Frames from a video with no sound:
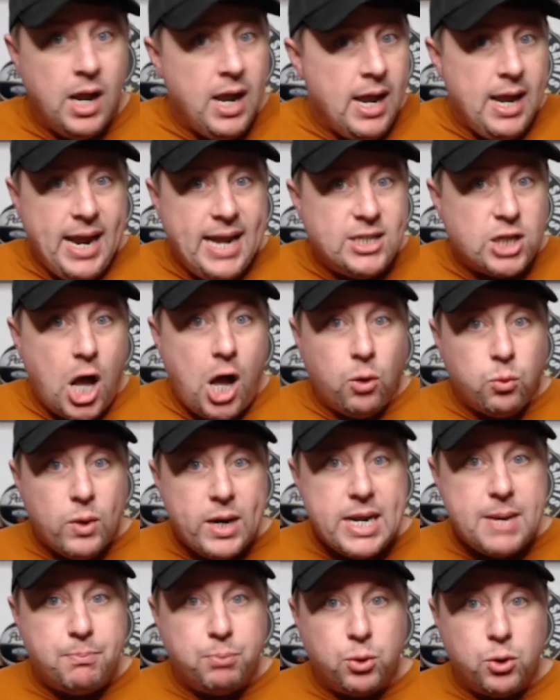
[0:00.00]
He's
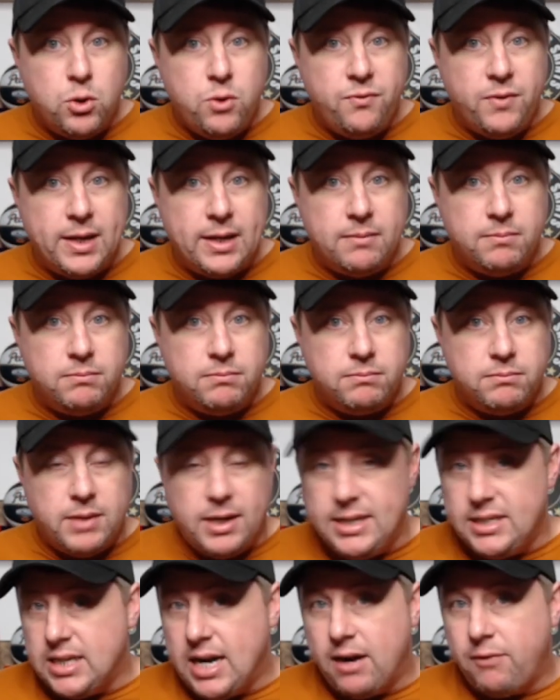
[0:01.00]
already proven
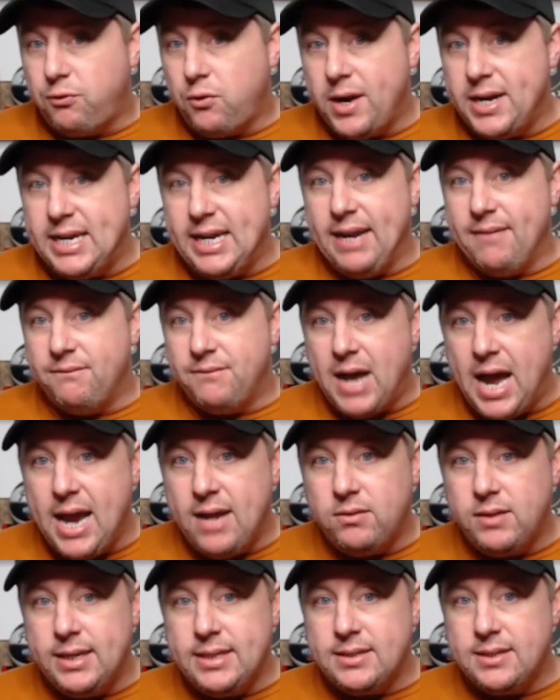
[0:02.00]
he's not afraid to get
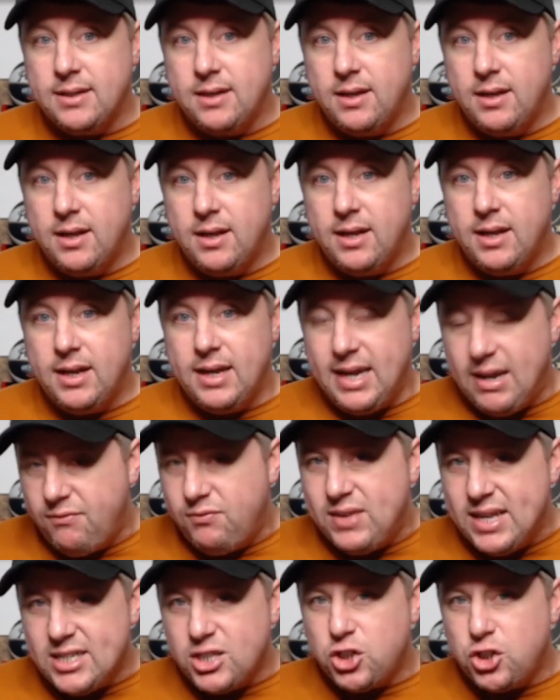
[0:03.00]
violent. If
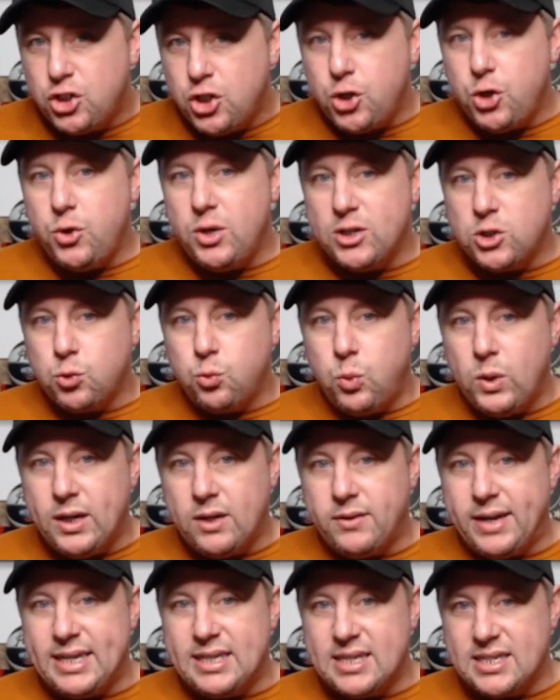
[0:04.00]
this dude is
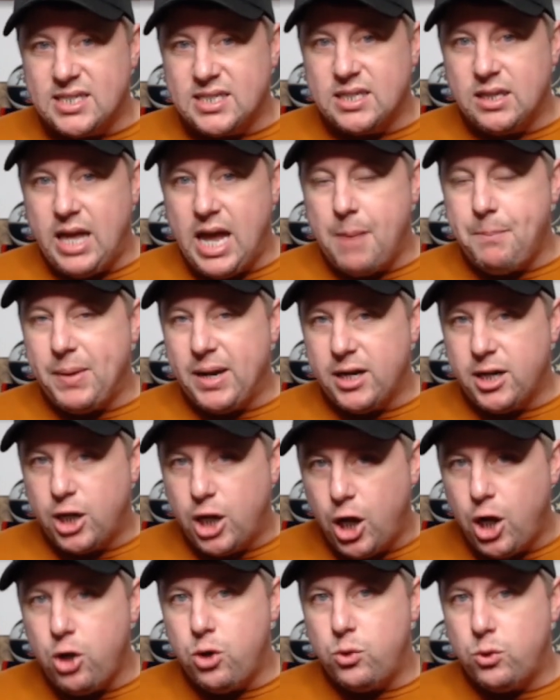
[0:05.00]
willing to slap a
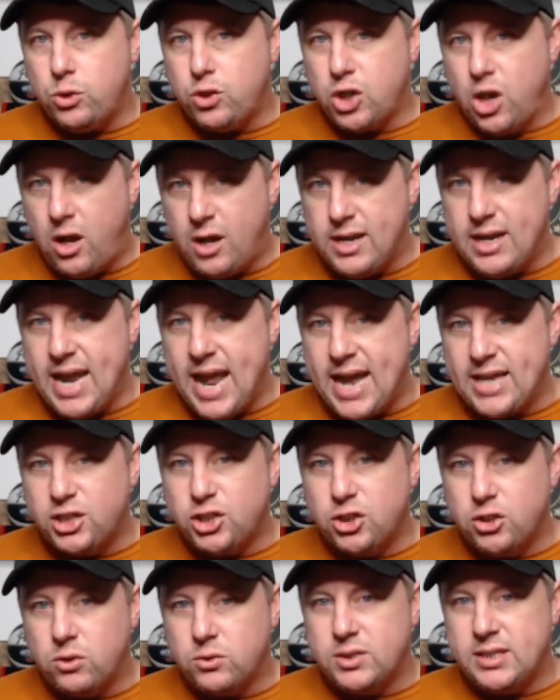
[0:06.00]
coach on
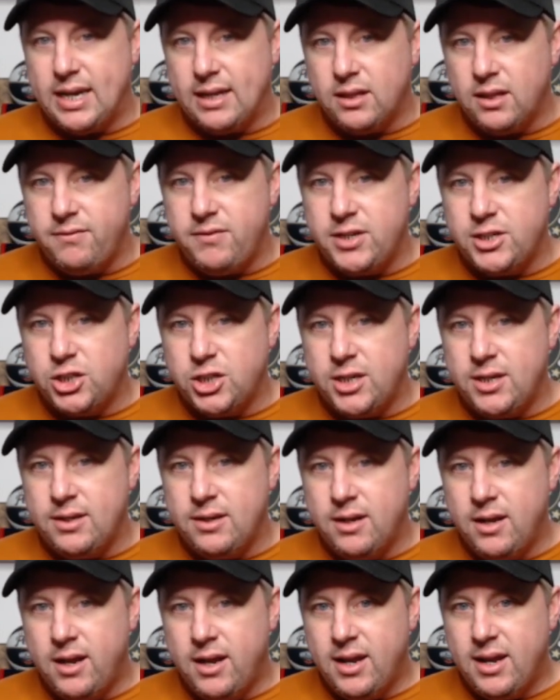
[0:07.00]
national
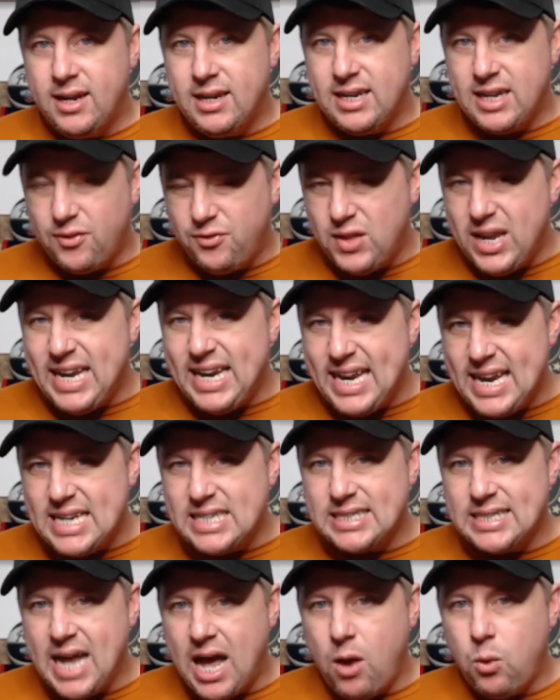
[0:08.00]
television, you think
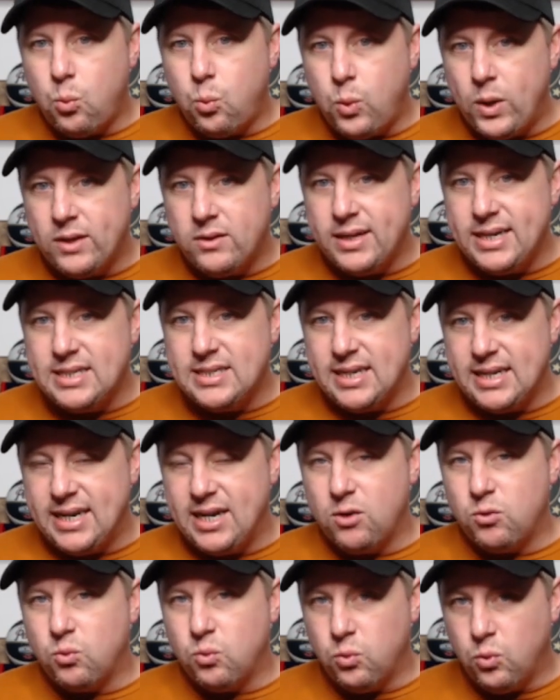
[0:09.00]
he's not willing to
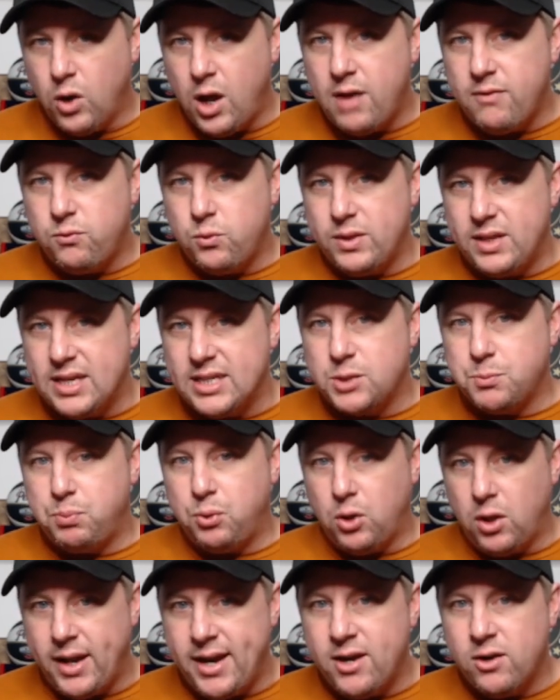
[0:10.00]
get rough with his
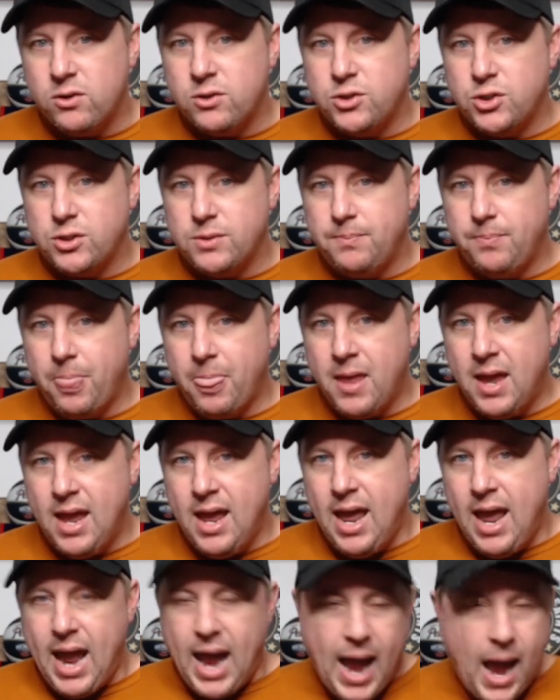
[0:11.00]
players?
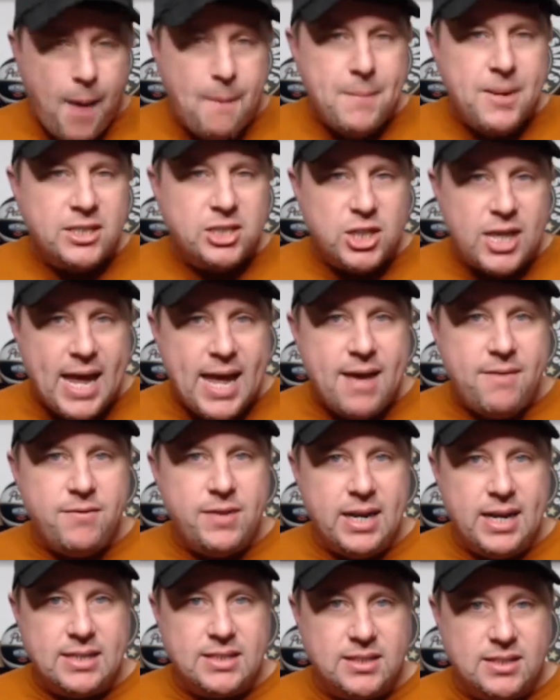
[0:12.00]
How much
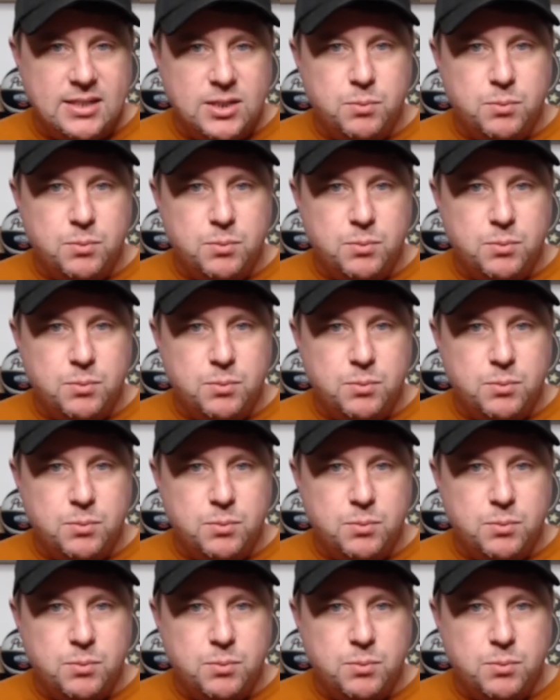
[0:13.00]
evidence does